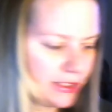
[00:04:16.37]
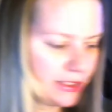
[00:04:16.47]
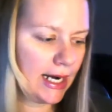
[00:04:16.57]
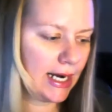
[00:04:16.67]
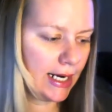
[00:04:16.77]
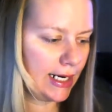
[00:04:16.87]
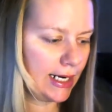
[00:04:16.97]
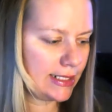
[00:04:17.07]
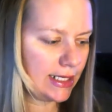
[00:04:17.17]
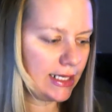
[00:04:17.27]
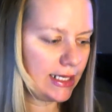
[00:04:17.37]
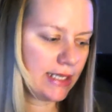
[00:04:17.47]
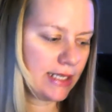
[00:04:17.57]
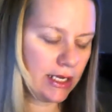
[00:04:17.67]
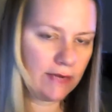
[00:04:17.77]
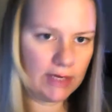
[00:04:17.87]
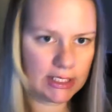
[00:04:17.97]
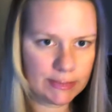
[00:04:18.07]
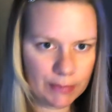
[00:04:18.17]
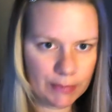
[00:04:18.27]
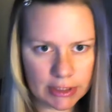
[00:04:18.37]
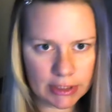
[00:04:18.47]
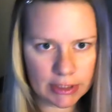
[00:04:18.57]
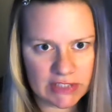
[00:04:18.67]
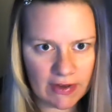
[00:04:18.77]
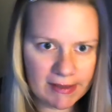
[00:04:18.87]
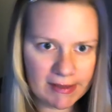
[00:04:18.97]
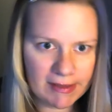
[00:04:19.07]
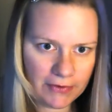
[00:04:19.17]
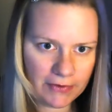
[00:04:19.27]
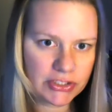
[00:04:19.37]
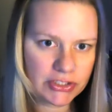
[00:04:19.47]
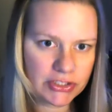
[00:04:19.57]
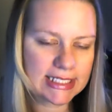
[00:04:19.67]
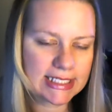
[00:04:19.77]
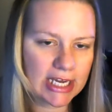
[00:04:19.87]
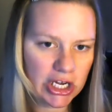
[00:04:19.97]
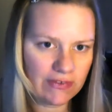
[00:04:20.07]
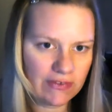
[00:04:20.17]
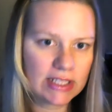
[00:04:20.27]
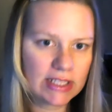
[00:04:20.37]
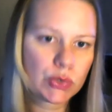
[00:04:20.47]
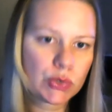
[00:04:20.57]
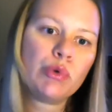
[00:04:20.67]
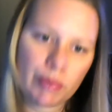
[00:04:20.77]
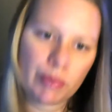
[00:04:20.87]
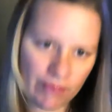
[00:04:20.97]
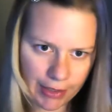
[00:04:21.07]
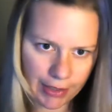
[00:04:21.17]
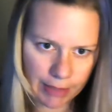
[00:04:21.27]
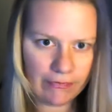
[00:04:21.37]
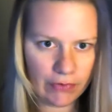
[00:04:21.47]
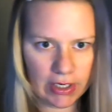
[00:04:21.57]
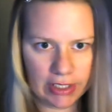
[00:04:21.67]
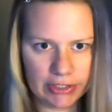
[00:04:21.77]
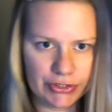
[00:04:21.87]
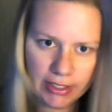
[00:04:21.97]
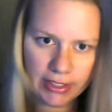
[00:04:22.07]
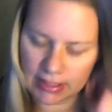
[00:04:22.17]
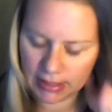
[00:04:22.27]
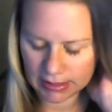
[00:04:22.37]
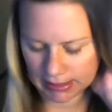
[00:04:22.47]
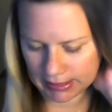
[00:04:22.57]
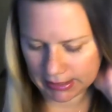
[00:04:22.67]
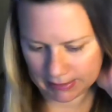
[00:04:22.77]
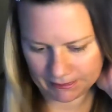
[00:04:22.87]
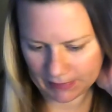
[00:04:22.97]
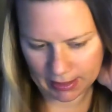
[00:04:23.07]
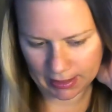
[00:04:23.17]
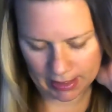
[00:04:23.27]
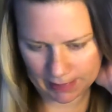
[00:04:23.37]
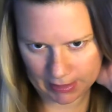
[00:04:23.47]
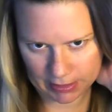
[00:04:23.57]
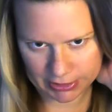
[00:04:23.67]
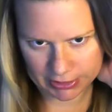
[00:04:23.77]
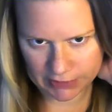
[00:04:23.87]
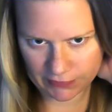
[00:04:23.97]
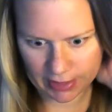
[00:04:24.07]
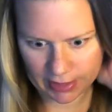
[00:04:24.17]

I said executive needs personal bonus volume at 400, executive needs group volume at 400. I apologize for that.